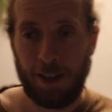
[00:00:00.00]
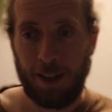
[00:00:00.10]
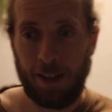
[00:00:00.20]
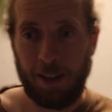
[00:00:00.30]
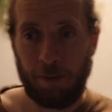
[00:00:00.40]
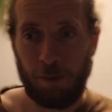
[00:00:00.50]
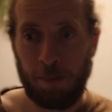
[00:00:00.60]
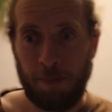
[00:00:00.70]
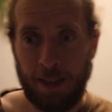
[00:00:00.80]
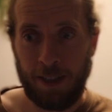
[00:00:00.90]
and that will
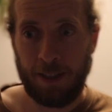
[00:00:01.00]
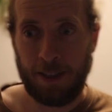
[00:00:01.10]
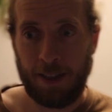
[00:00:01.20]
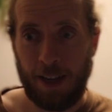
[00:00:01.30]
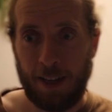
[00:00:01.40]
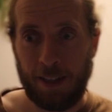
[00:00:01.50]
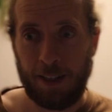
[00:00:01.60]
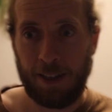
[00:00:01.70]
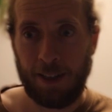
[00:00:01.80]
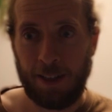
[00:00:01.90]
basically start
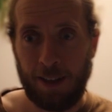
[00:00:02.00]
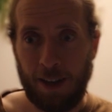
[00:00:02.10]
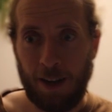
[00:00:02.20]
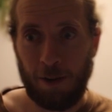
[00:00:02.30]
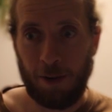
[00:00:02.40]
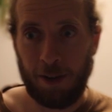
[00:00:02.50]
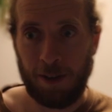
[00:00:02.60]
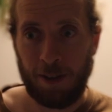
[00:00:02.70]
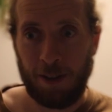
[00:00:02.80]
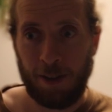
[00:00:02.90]
our
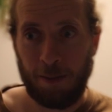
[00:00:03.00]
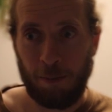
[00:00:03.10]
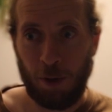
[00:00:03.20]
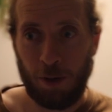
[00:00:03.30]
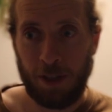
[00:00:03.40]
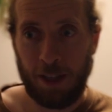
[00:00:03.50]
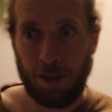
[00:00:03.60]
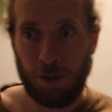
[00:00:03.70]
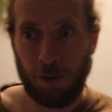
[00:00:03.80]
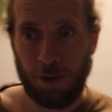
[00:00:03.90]
merge
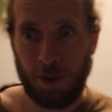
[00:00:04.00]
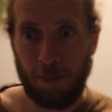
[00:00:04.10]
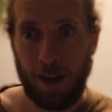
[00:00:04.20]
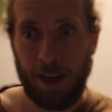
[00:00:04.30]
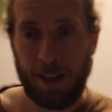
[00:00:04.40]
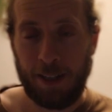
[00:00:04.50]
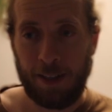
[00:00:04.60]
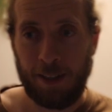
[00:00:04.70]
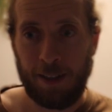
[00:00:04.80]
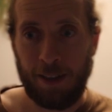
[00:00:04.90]
into the main
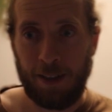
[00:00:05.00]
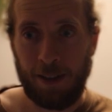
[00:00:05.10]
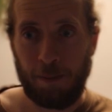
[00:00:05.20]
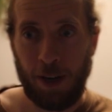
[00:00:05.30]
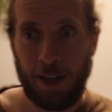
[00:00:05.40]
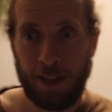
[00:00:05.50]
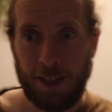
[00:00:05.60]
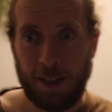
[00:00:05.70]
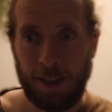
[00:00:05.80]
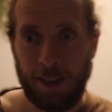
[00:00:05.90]

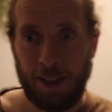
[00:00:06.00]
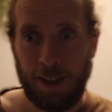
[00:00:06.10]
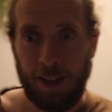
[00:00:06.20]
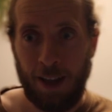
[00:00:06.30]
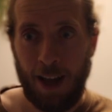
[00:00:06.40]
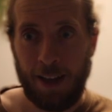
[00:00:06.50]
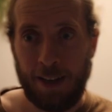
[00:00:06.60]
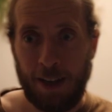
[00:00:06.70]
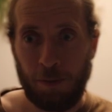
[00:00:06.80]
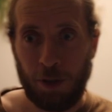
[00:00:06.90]
branch,
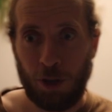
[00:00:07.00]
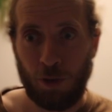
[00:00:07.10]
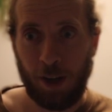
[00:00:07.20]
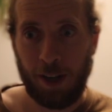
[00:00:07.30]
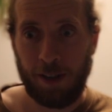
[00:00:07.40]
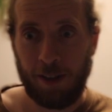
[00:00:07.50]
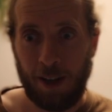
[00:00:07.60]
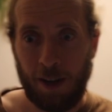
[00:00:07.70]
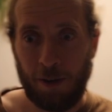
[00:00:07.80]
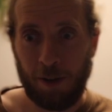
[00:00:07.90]
and that will trigger
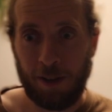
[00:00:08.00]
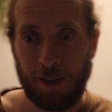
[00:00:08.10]
our